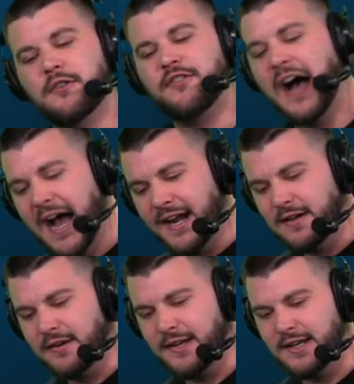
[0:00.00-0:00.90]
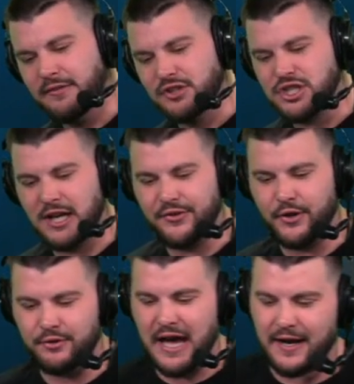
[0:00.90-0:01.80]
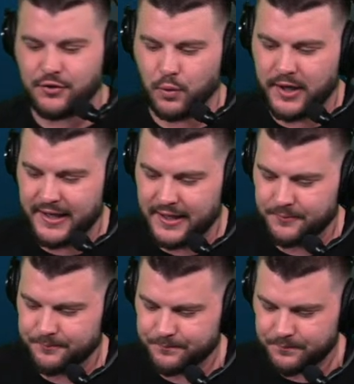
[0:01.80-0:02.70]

Finally, DiVincenzo knocks one in.